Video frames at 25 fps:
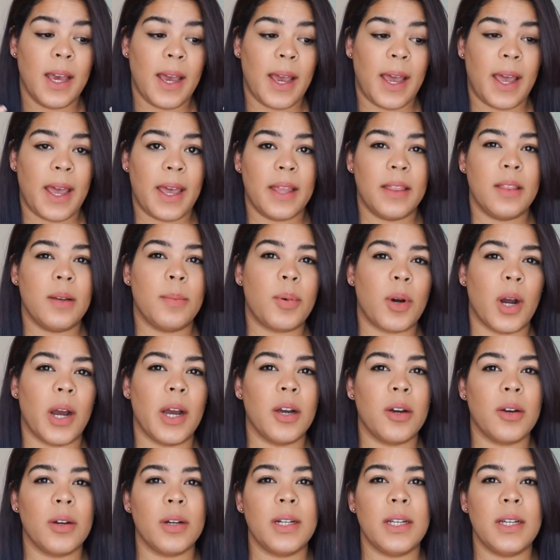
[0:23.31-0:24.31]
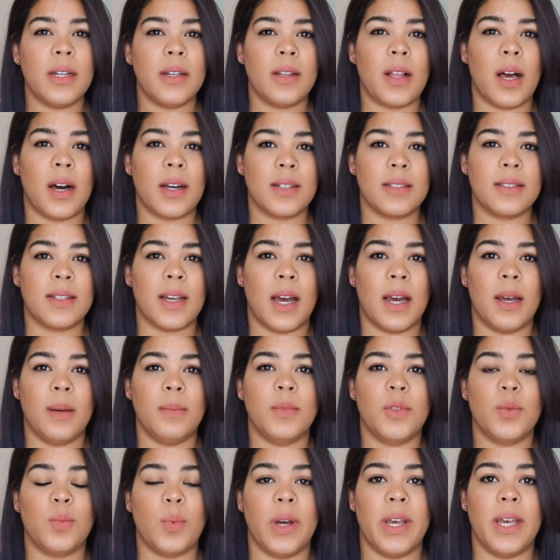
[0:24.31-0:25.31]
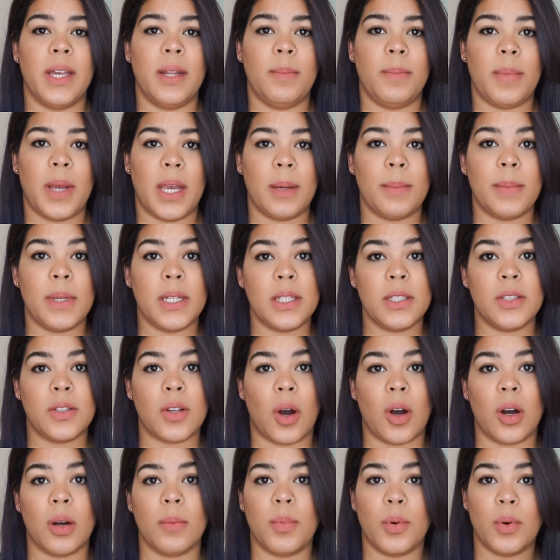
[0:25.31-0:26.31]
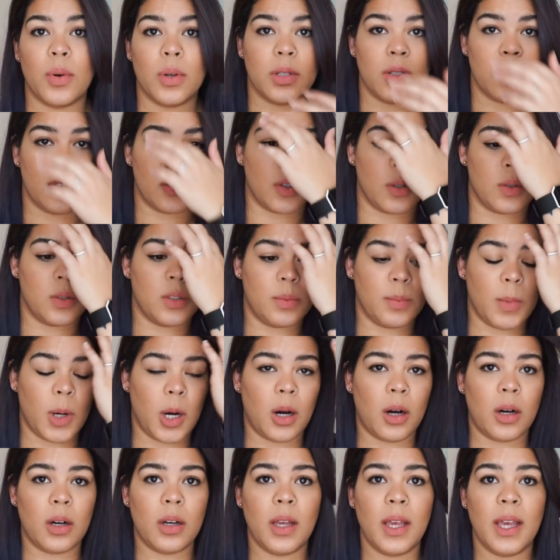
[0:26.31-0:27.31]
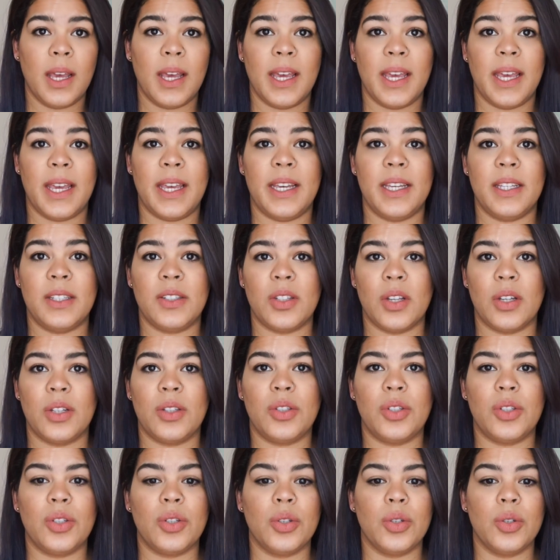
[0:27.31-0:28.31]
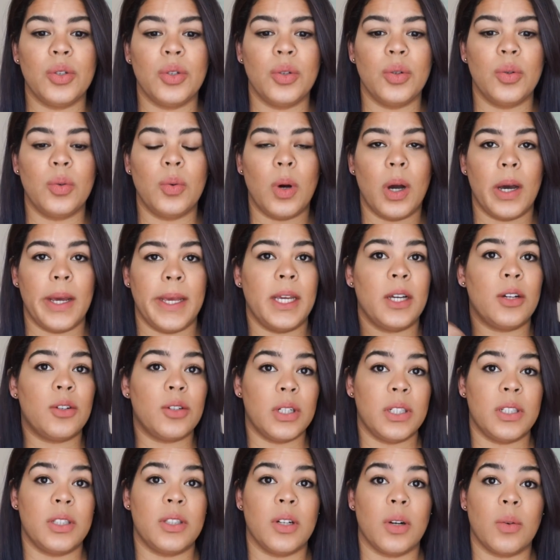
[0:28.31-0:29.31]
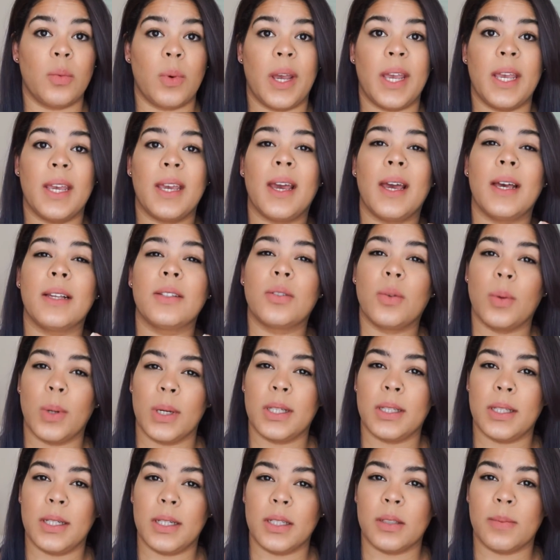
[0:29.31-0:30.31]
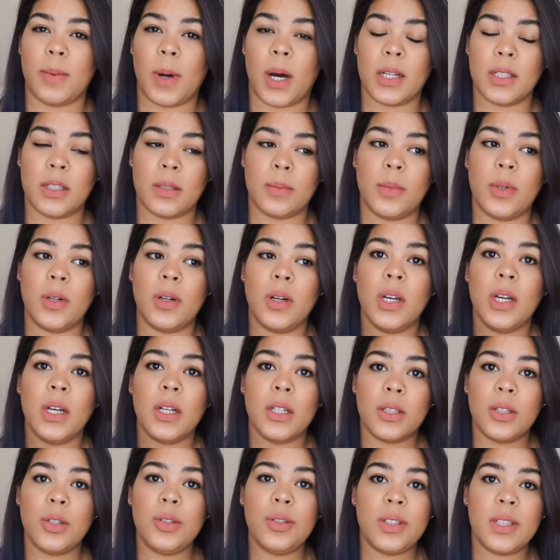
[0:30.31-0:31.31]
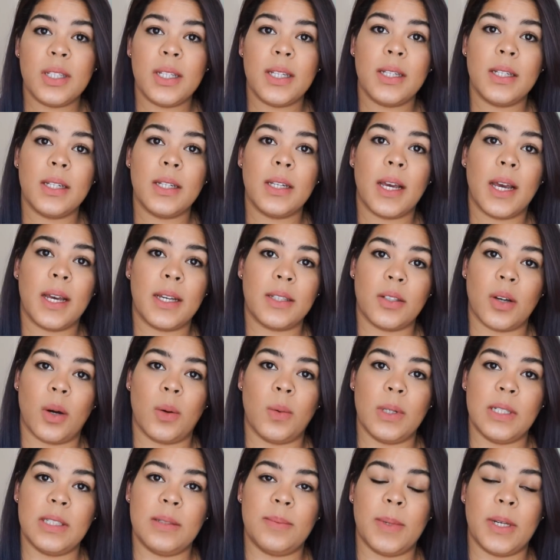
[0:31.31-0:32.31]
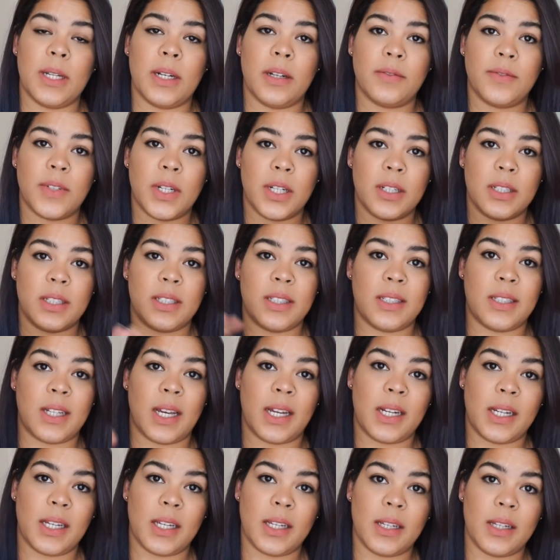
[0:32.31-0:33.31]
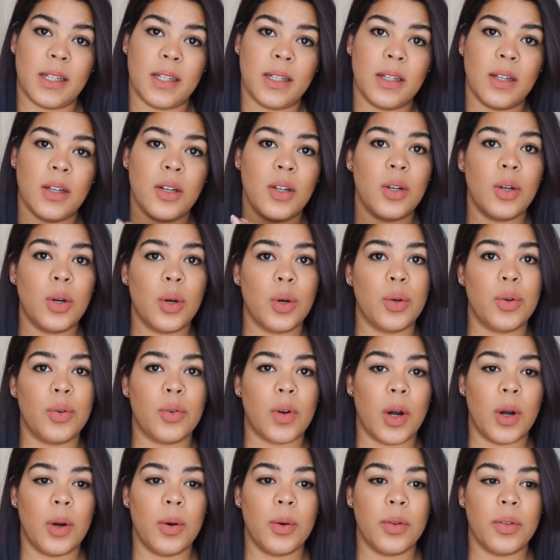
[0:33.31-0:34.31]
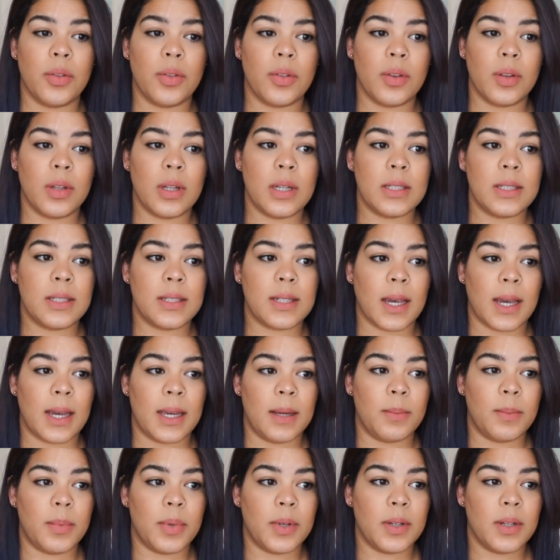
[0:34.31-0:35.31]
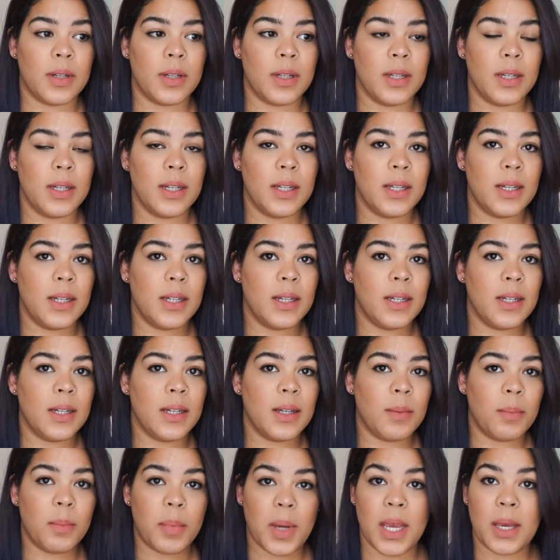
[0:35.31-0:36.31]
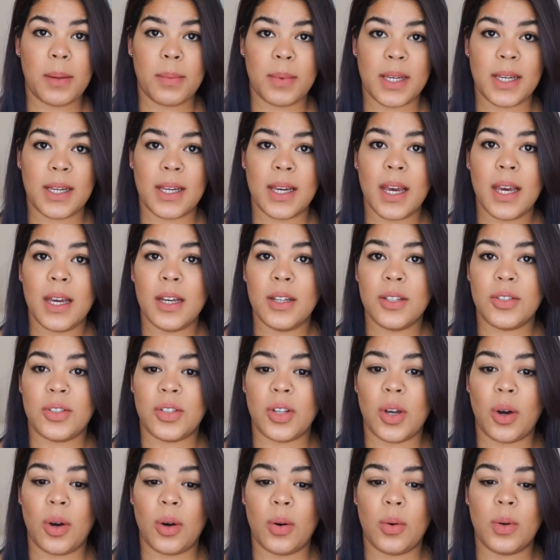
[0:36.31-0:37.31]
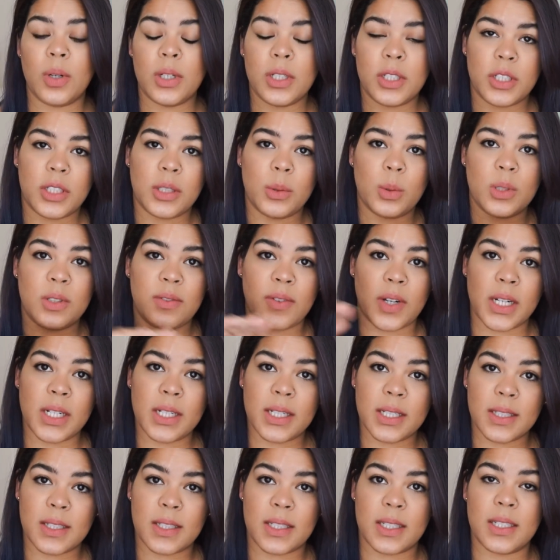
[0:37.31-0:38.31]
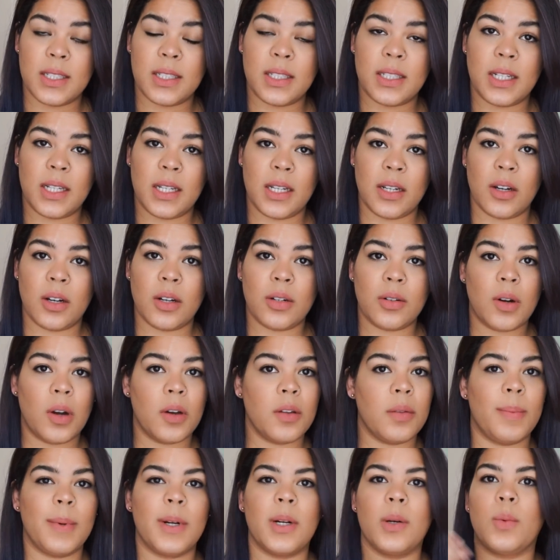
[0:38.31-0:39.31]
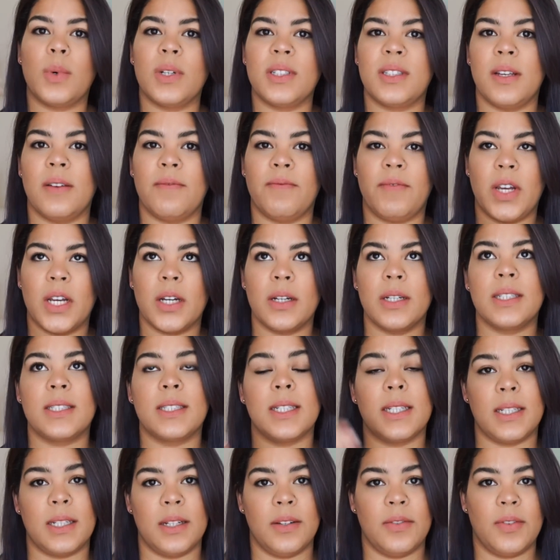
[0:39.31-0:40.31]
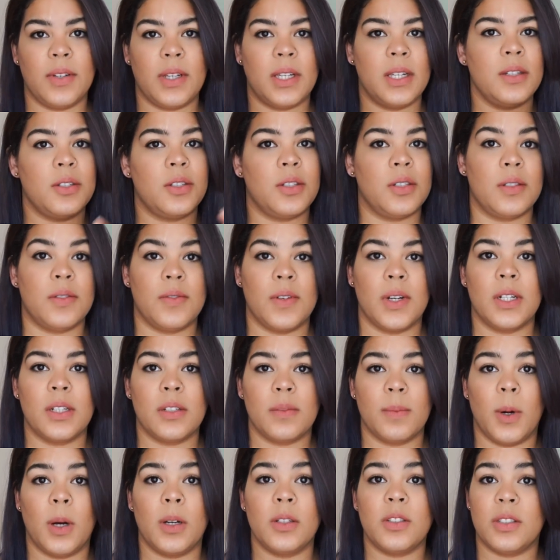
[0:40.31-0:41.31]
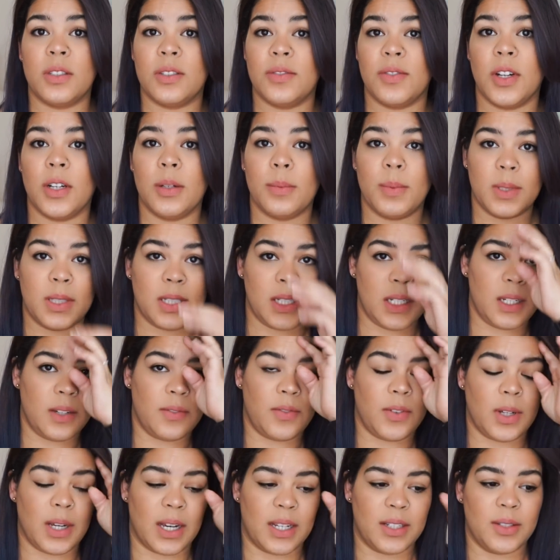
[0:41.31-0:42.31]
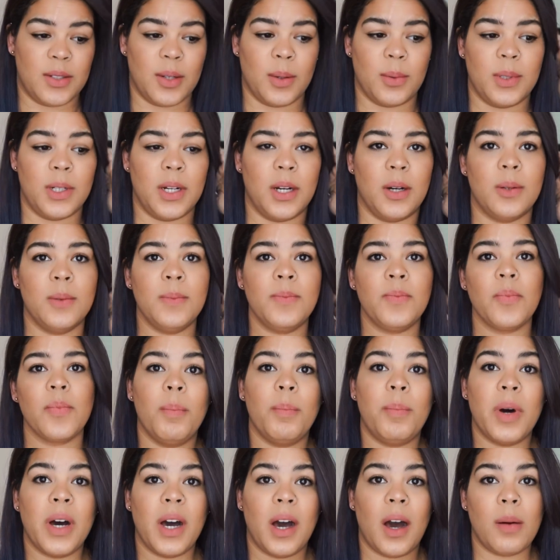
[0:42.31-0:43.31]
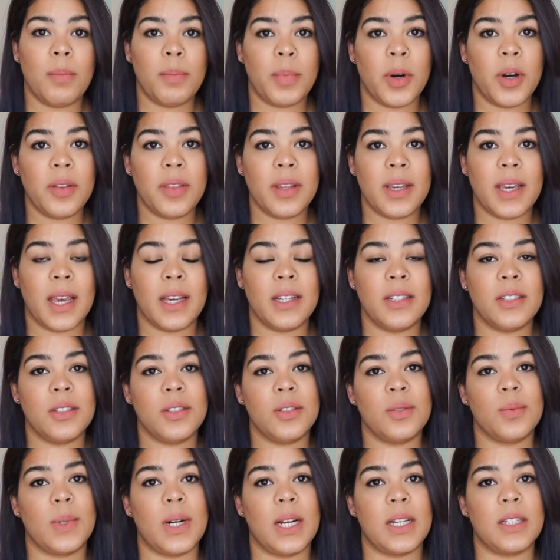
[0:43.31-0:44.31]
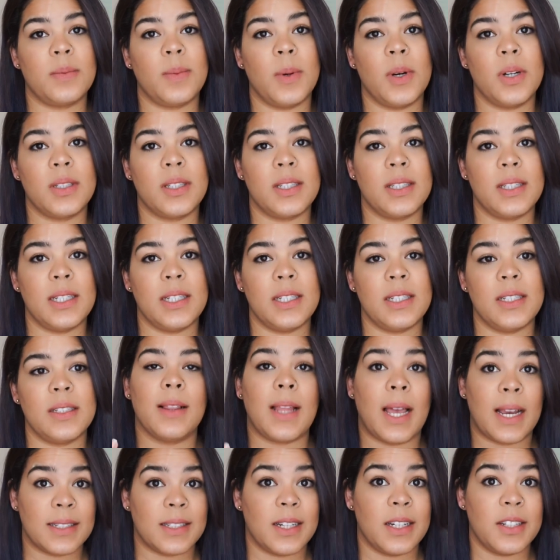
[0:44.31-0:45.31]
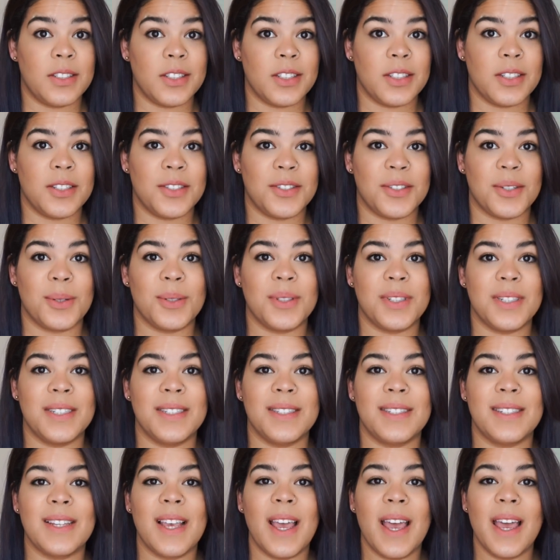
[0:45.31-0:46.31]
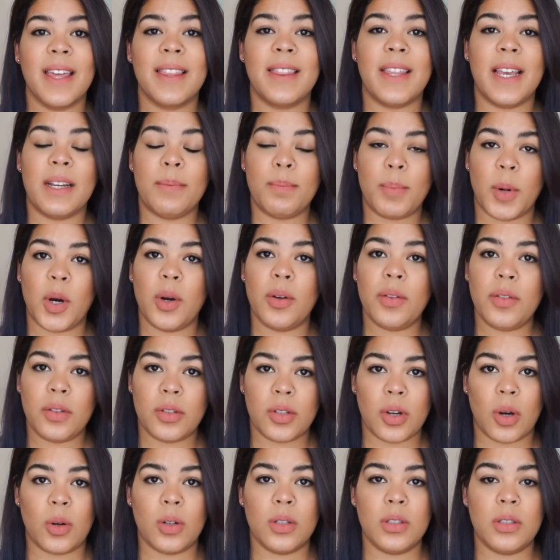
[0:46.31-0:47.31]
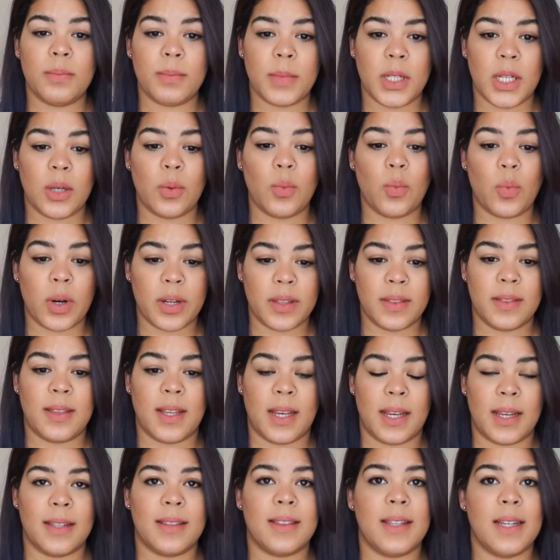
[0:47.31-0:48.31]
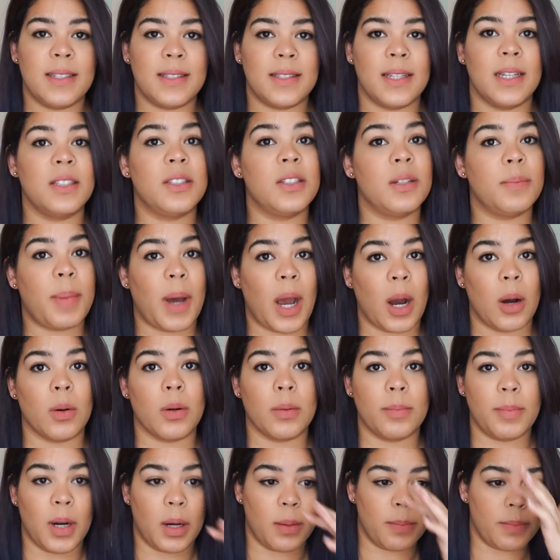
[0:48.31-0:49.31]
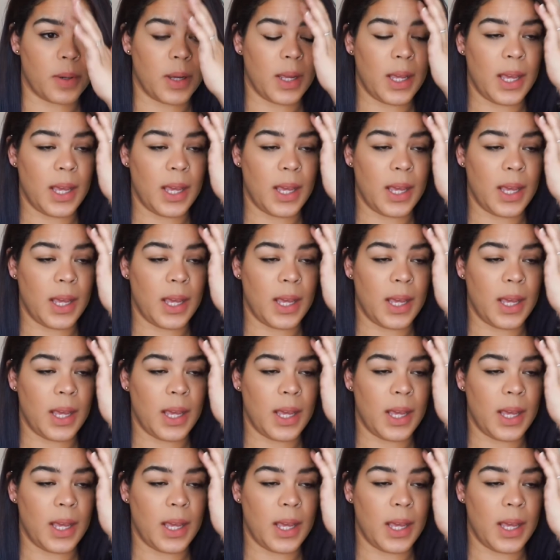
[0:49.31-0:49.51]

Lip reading: And the priority a lot of times when babies are born so small is to increase their weight as quickly as possible. Lucy has always been a very steady growth type baby. So she was very consistent in her growth, but it wasn't very significant. She's very small. She's very petite, if you guys don't know. But on both occasions when I spoke to these lactation consultants, they both told me one thing. They said to power pump.